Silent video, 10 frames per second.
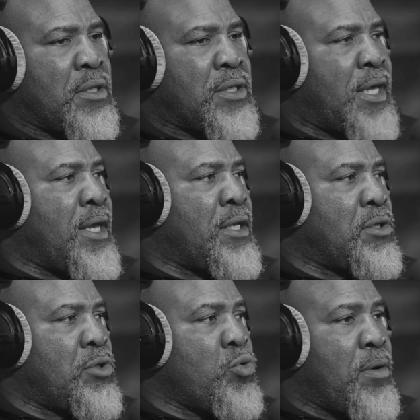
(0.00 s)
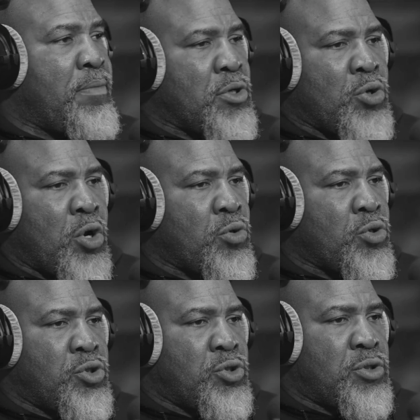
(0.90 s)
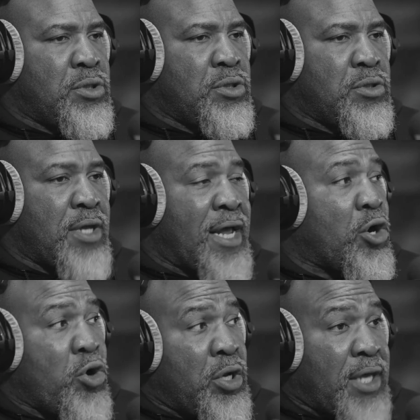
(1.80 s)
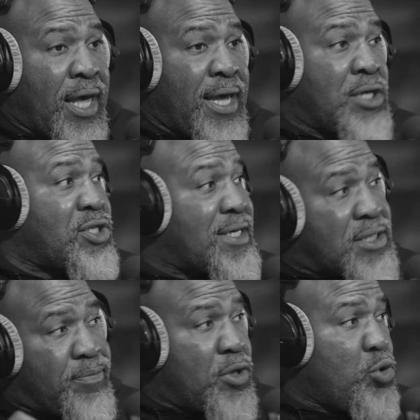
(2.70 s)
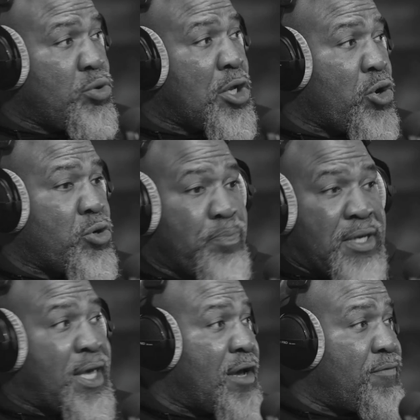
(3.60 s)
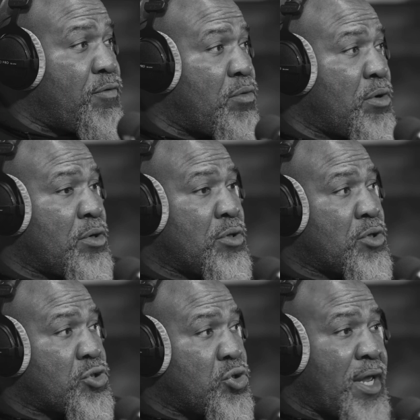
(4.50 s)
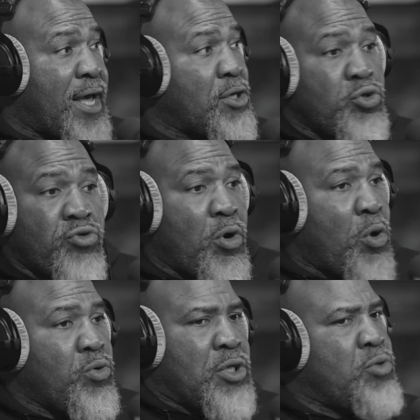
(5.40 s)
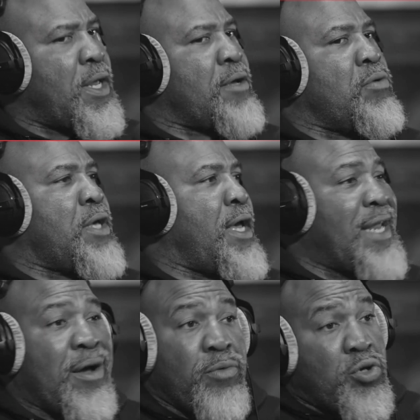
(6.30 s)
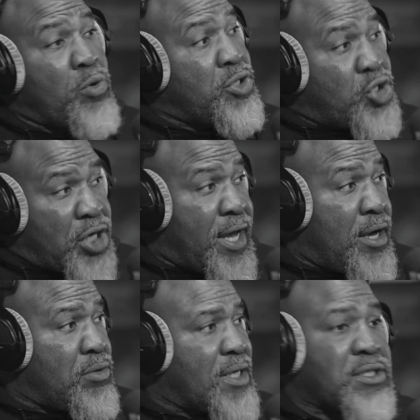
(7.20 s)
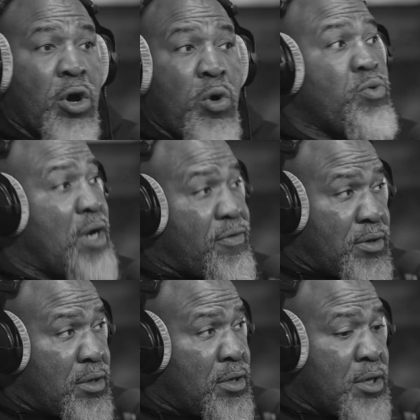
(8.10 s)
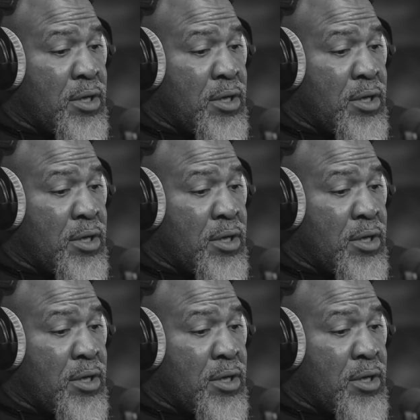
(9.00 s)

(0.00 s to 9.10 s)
then you know, at an early age, that's something you learn. Be careful. So now as you grow older, you're like, okay, now when you go to jail, that's a whole nother